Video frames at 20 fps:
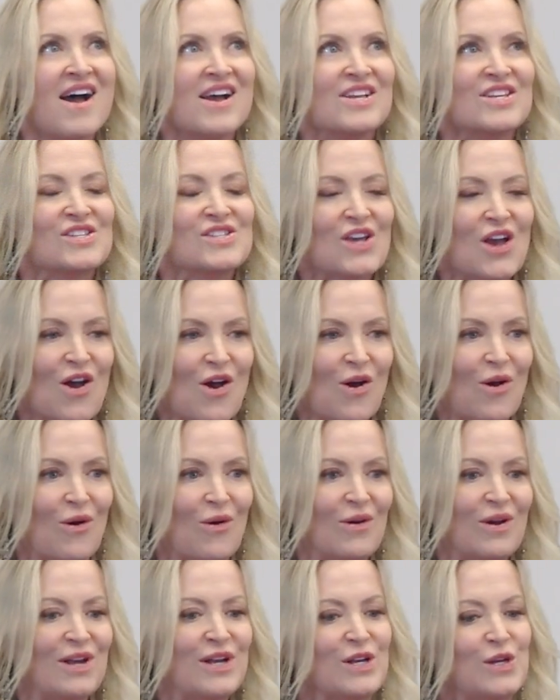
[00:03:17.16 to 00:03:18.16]

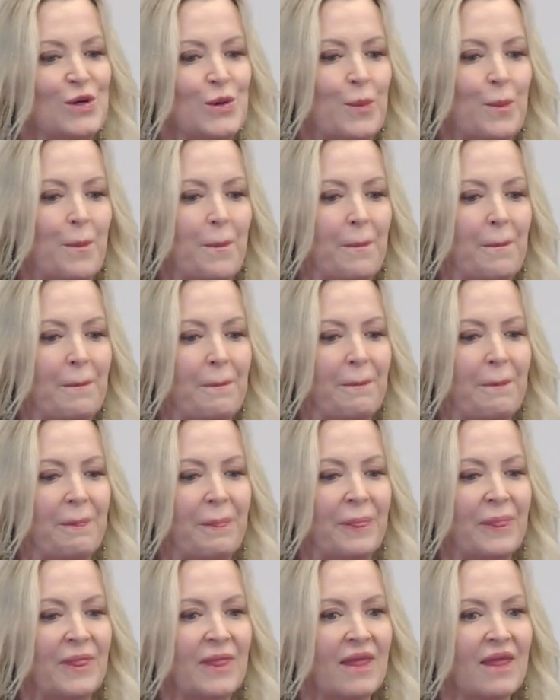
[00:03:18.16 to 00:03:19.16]
So
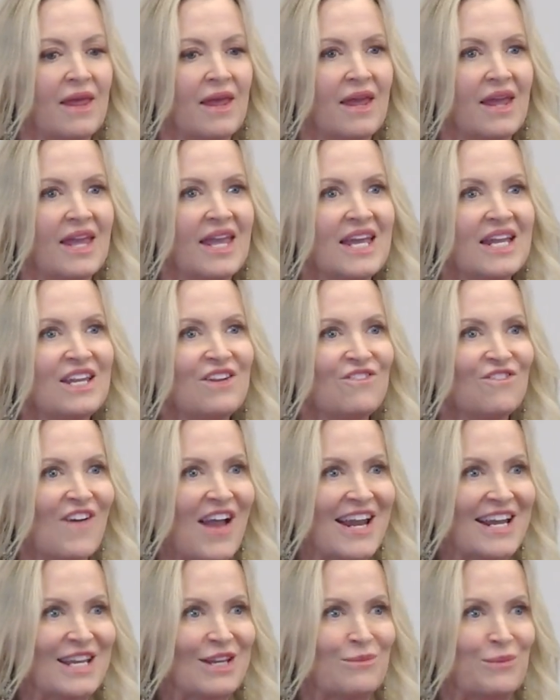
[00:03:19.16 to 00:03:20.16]
he had
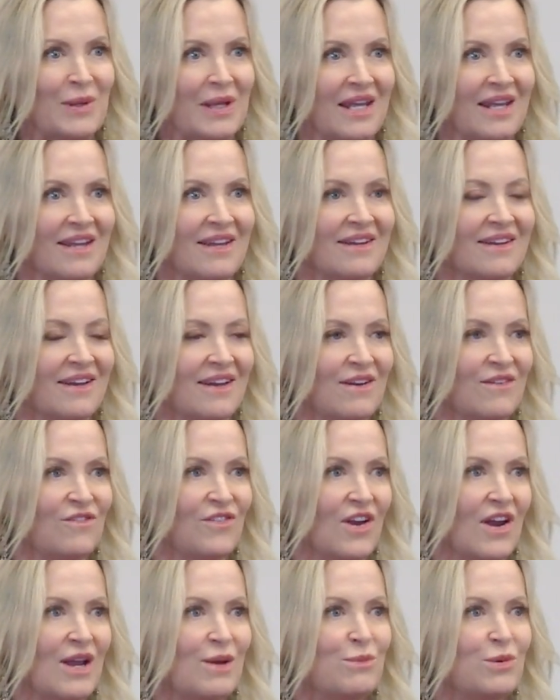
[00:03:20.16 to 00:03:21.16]
invited me
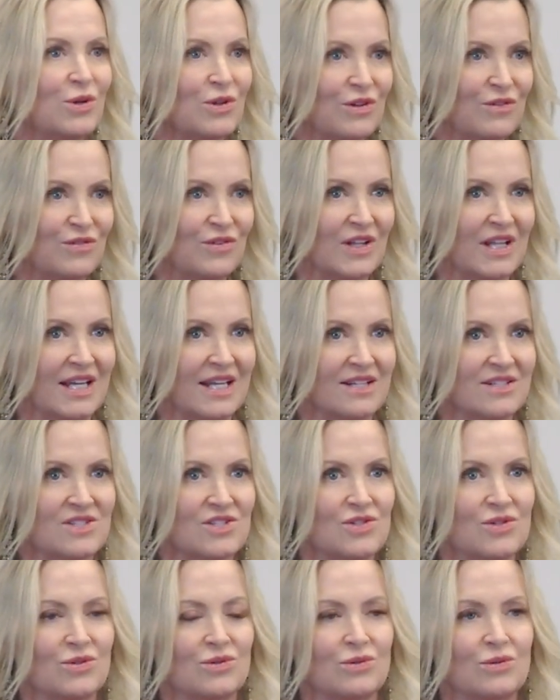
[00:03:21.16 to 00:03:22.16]
very beautifully
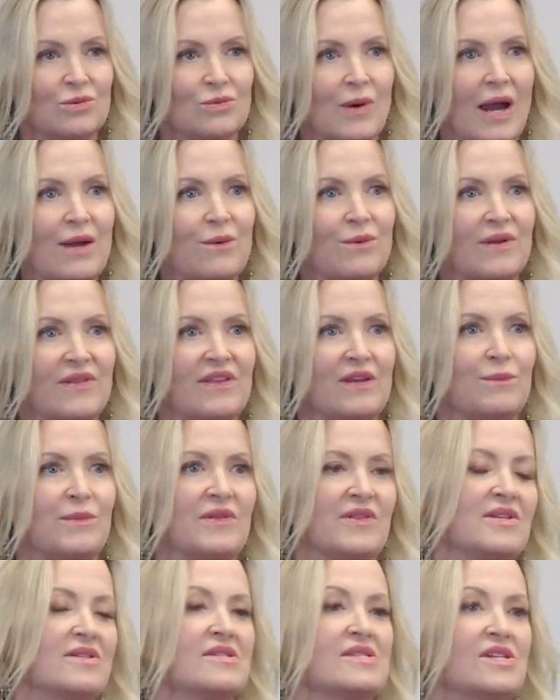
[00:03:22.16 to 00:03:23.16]
to write with him in
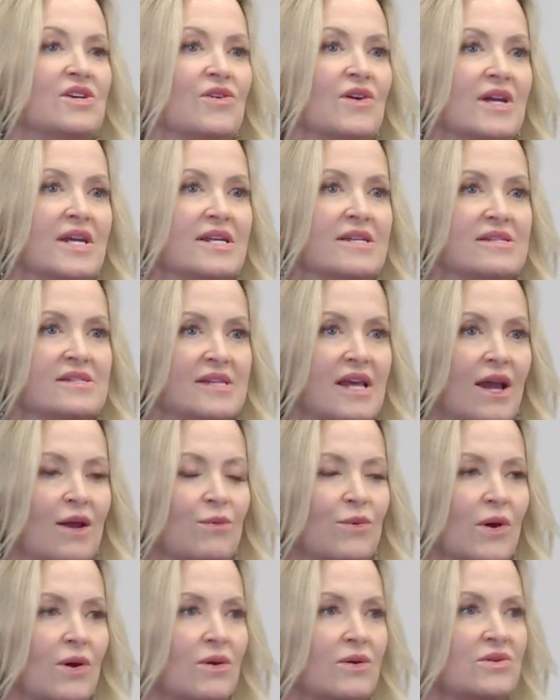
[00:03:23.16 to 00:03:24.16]
this series. I
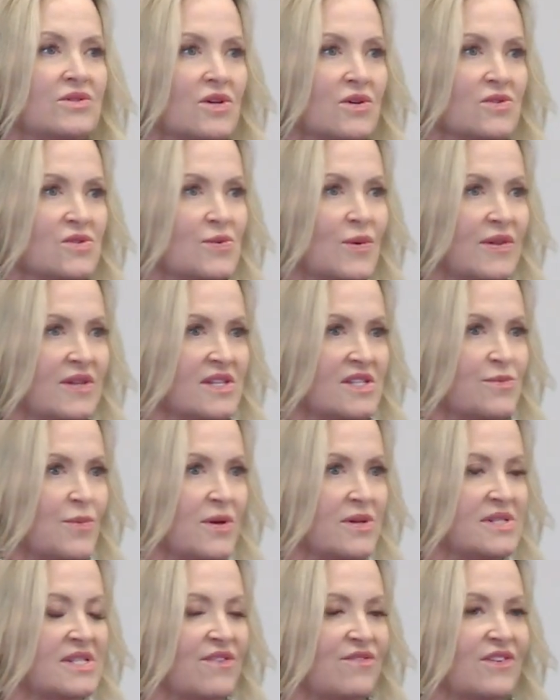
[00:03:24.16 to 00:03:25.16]
wrote Don't Sweat the
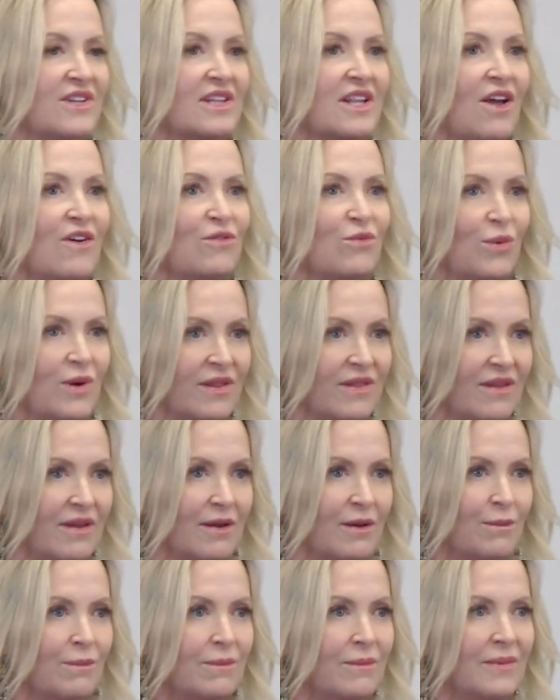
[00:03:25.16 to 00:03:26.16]
Small Stuff in Love with
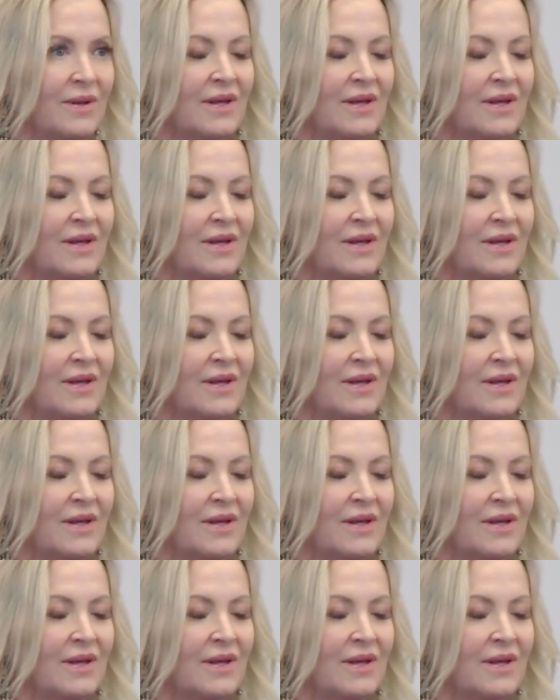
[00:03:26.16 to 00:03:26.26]
him,